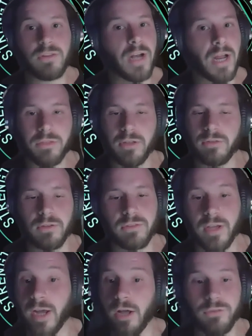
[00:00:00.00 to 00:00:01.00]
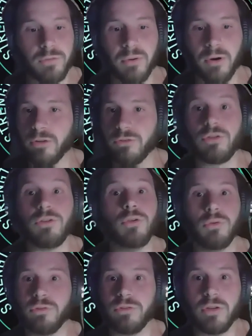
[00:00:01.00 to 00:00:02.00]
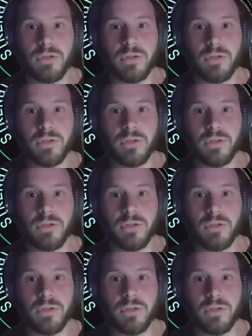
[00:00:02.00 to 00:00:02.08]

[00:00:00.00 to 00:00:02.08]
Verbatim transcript: And I think the psychology part is huge.